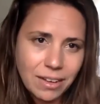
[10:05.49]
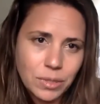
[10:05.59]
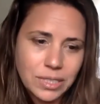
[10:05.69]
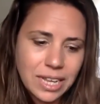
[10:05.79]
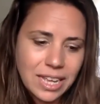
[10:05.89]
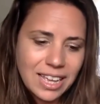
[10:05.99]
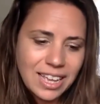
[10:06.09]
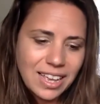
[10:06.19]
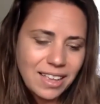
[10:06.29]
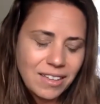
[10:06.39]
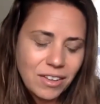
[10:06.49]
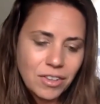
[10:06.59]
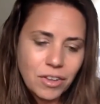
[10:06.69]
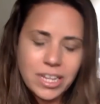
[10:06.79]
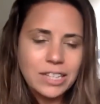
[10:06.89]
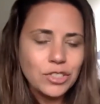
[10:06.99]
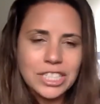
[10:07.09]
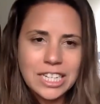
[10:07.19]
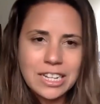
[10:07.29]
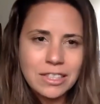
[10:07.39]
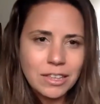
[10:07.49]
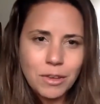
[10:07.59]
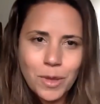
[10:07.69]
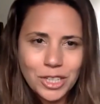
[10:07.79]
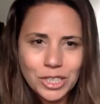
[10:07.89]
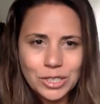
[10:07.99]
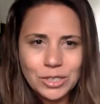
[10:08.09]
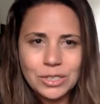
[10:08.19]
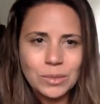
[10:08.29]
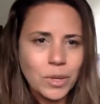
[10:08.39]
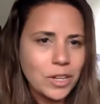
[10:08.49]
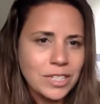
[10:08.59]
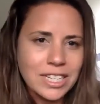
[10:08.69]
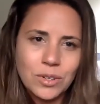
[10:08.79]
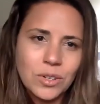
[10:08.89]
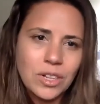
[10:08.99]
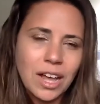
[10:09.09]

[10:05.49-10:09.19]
I was, you know, not interested in commercials world at all.